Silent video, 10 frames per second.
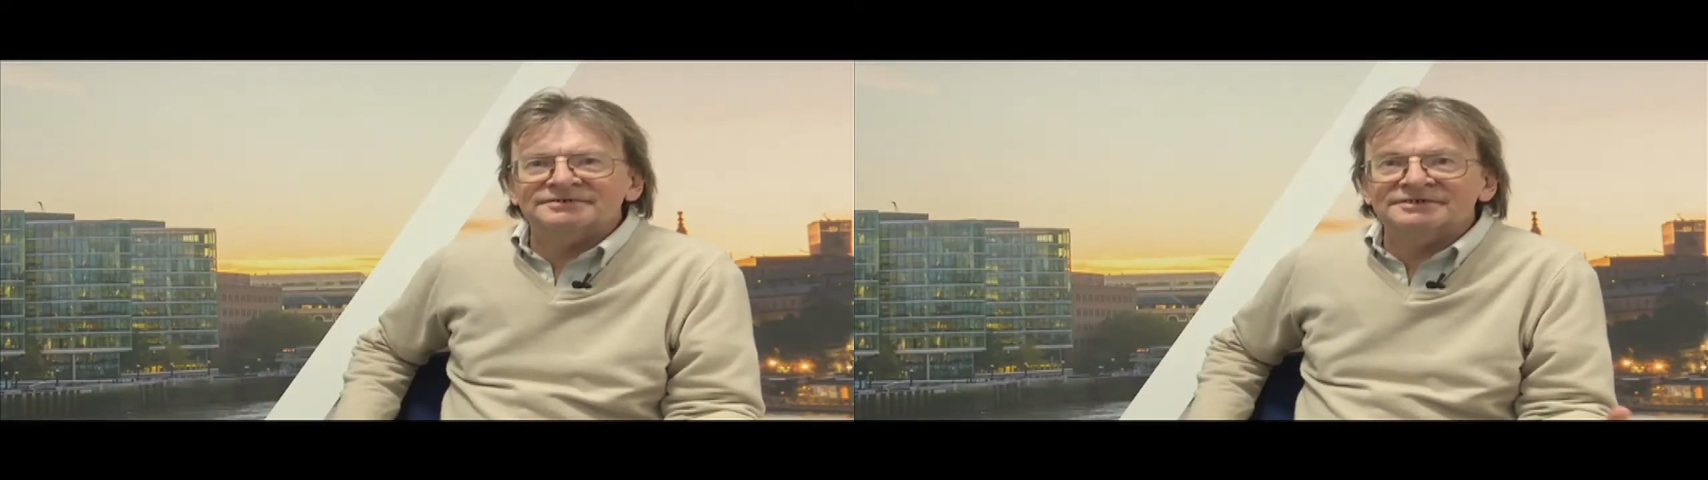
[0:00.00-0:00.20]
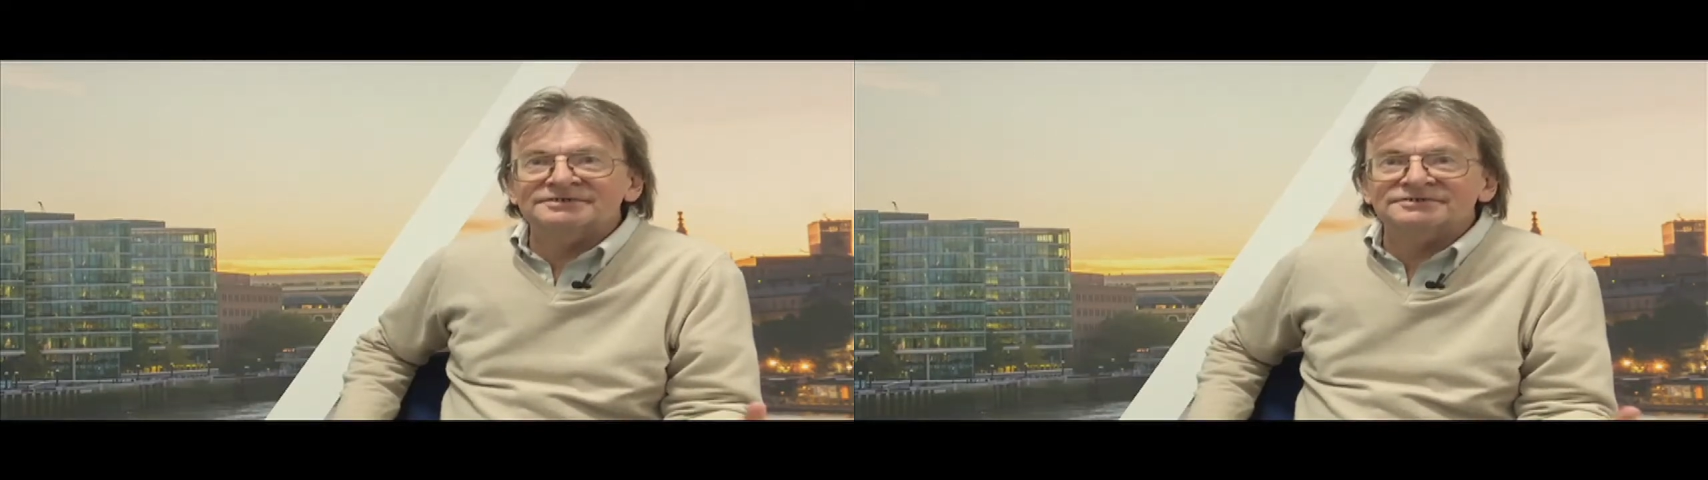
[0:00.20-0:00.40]

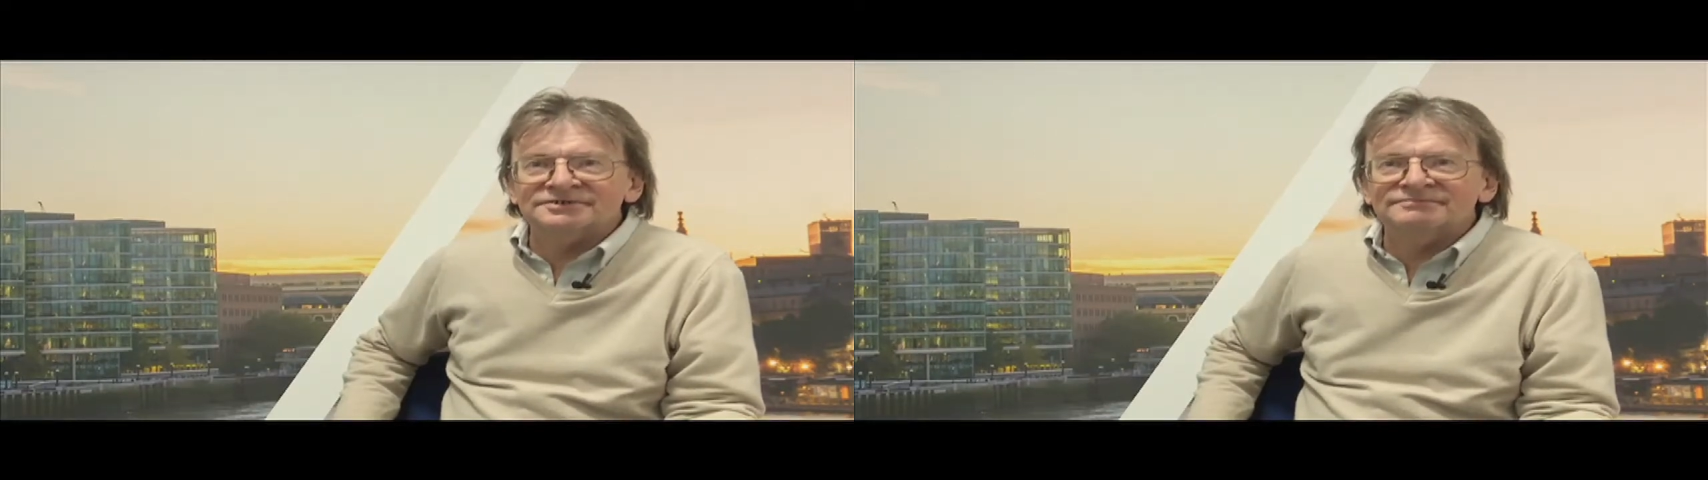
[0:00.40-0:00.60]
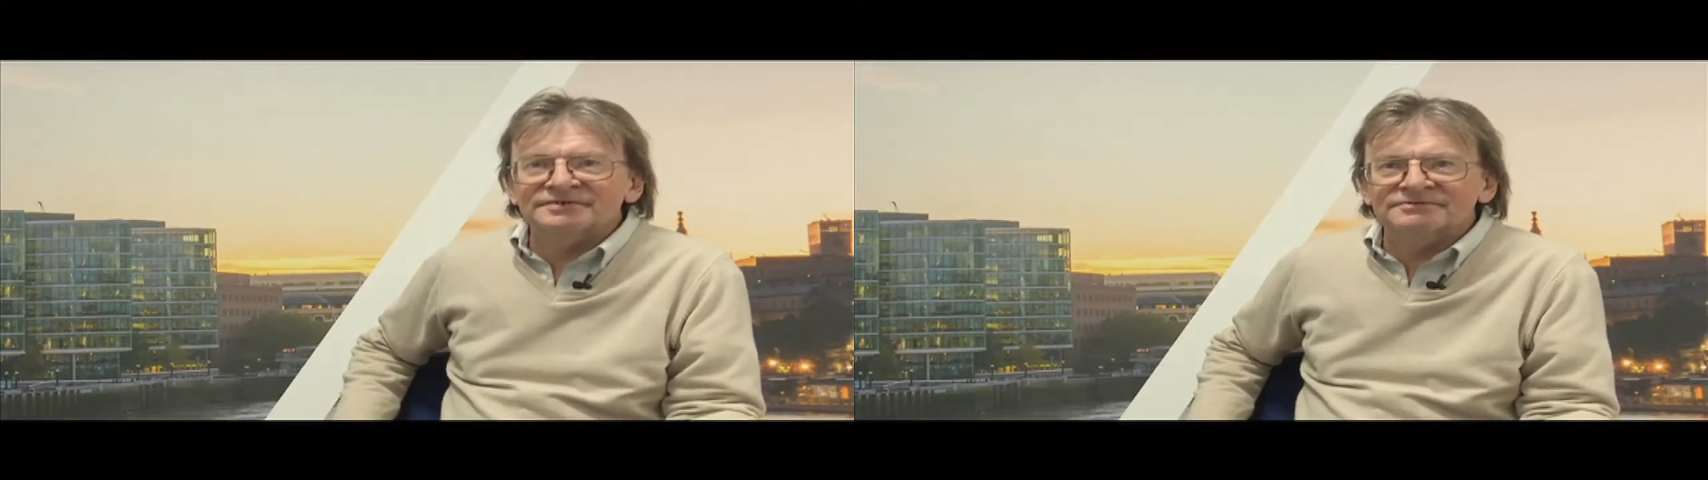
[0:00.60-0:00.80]
is an
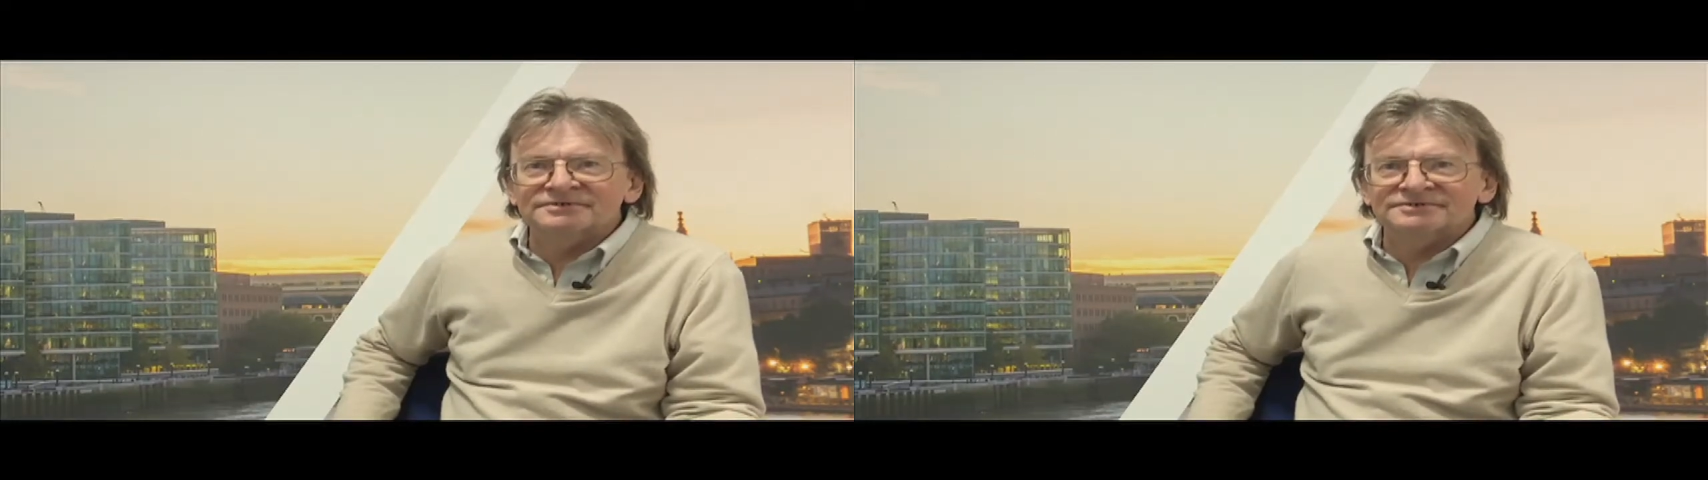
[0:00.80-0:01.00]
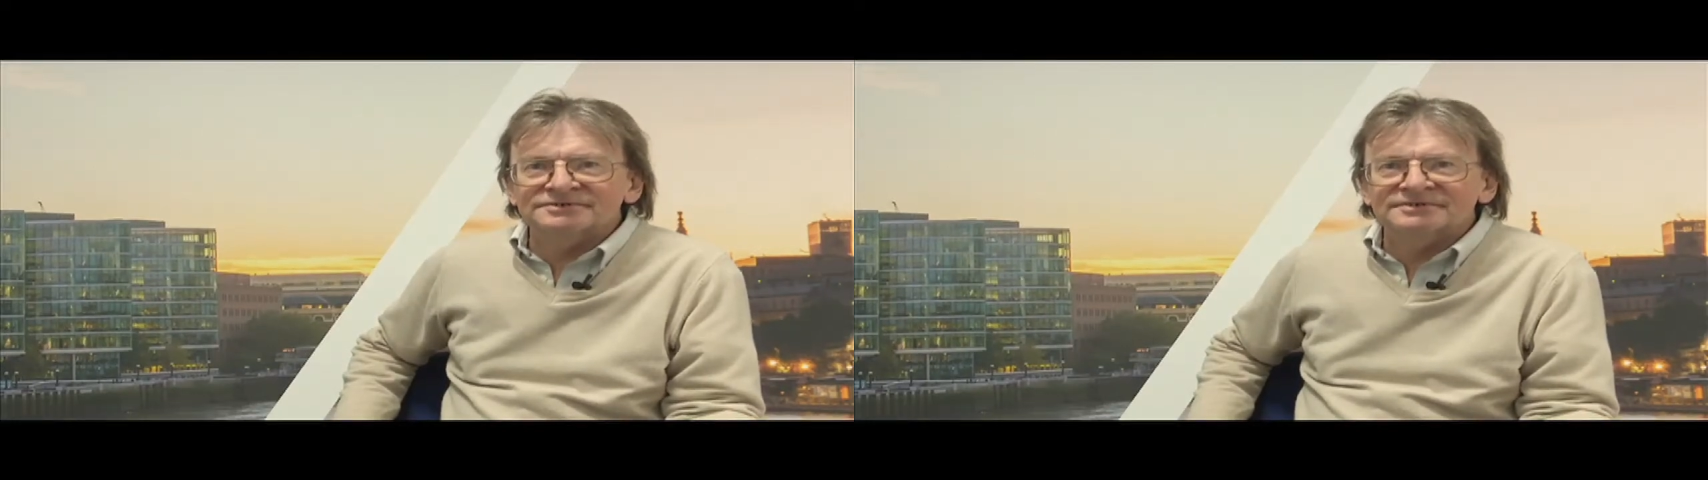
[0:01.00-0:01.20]

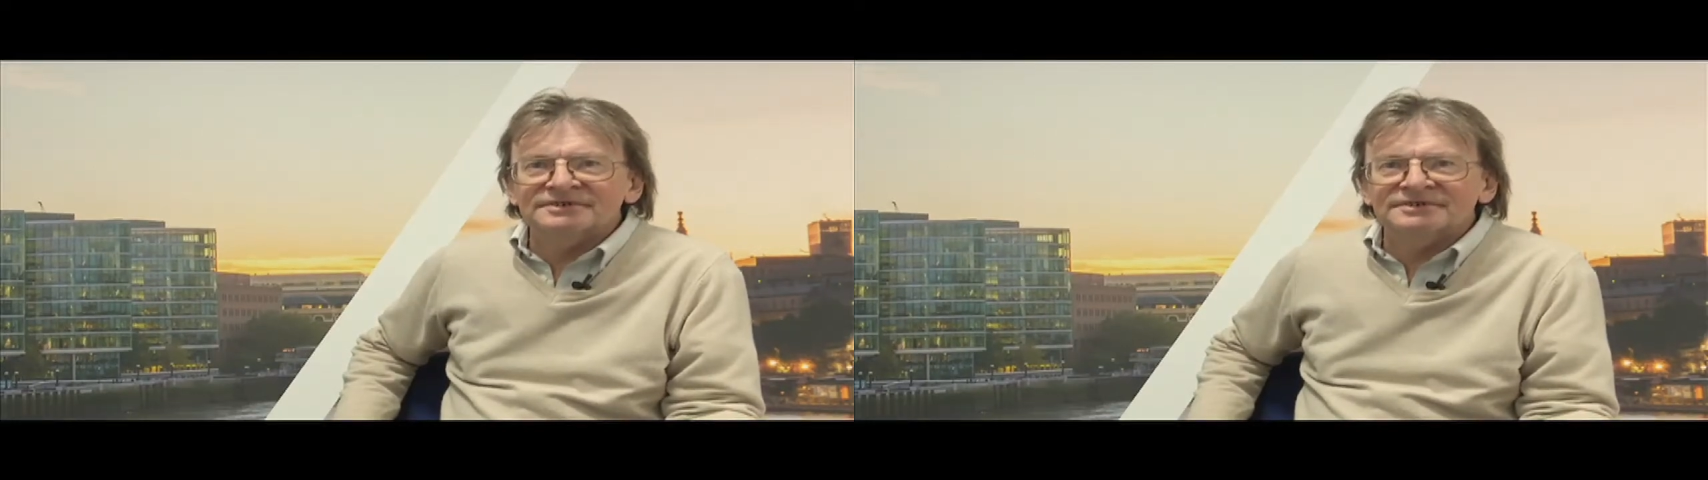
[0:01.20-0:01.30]
experience.